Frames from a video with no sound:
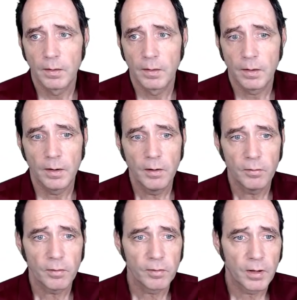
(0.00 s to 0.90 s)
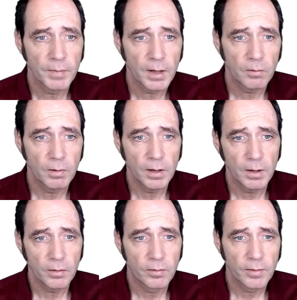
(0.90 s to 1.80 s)
And here it's actually come out
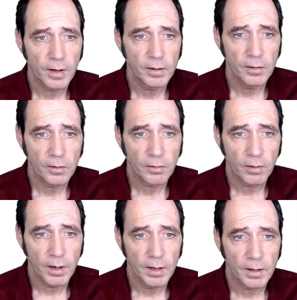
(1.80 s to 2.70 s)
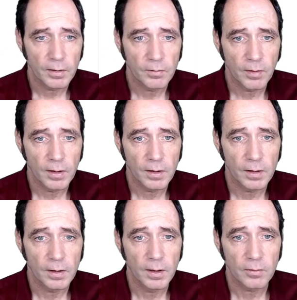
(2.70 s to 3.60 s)
with Daniel Craig standing
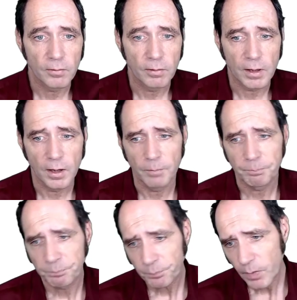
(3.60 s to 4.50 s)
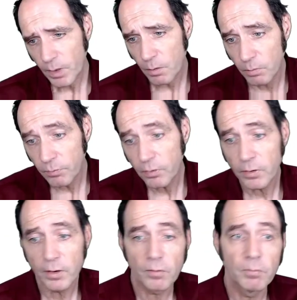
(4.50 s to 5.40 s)
next to a car. One of the
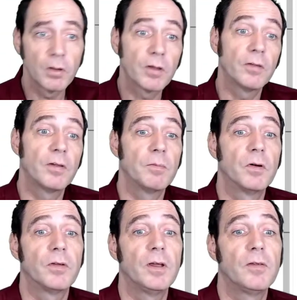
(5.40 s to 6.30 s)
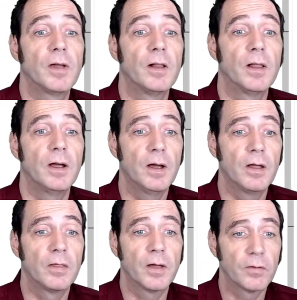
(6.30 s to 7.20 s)
things, and we'll look at this in more detail,
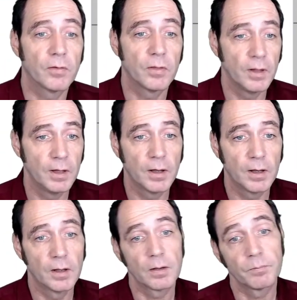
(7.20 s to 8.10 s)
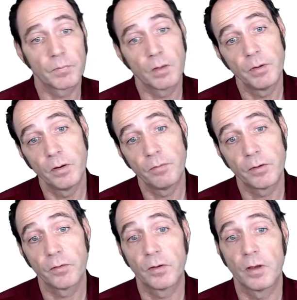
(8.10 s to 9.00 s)
that the computer
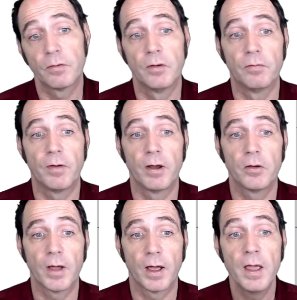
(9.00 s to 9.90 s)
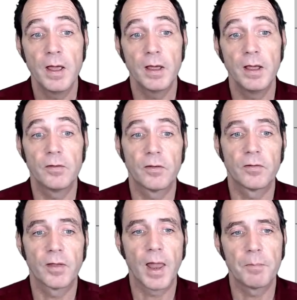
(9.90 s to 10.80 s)
vision service is very good at is
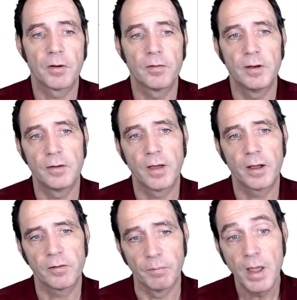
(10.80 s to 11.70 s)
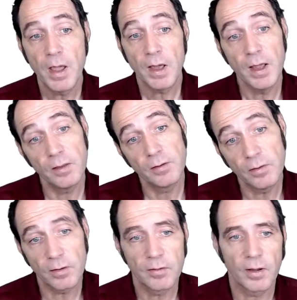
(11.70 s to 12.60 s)
celebrity detection. It didn't
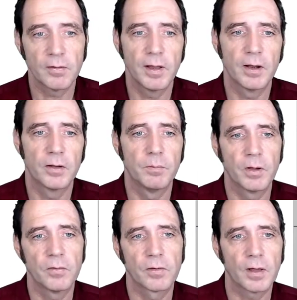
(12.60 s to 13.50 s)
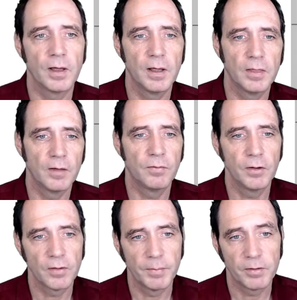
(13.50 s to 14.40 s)
detect Elon Musk in the
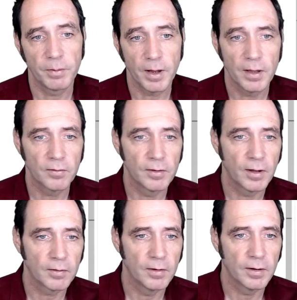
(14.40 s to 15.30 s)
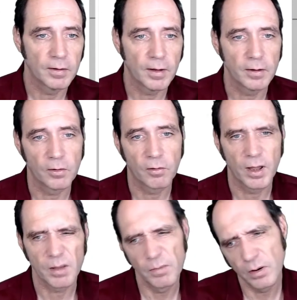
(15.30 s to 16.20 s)
first image, but it has detected Daniel
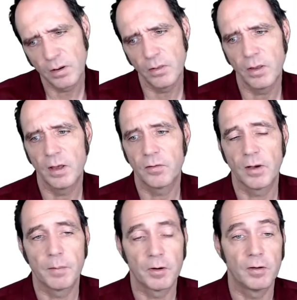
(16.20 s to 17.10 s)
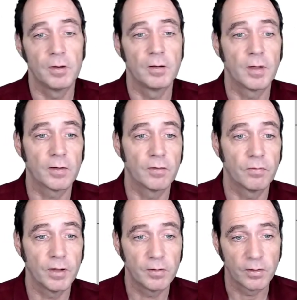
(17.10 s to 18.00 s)
Craig, and we'll look at the celebrity detection
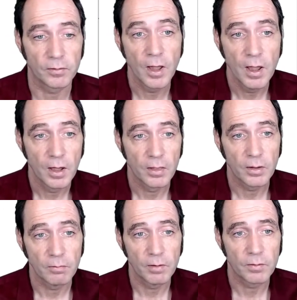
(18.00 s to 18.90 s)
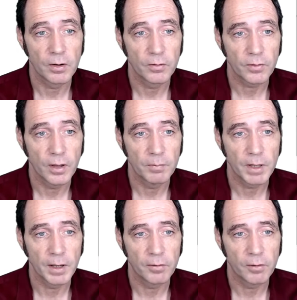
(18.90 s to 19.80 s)
features that we've got a bit
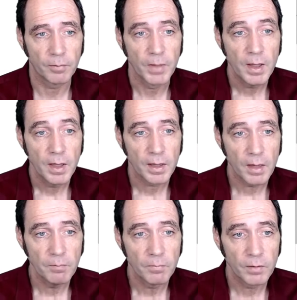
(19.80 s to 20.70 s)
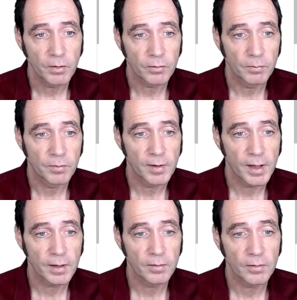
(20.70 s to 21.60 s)
later on. Again, we've got some
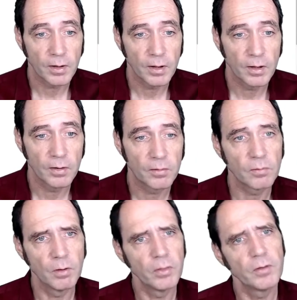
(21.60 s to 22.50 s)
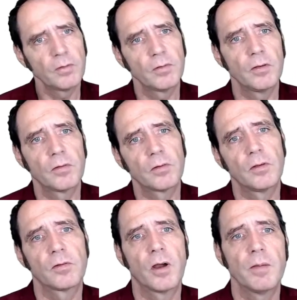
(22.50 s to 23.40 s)
tags, and what this
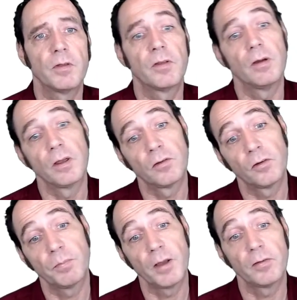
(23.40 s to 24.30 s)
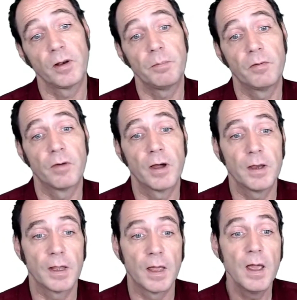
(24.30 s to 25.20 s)
describe is doing is just basically providing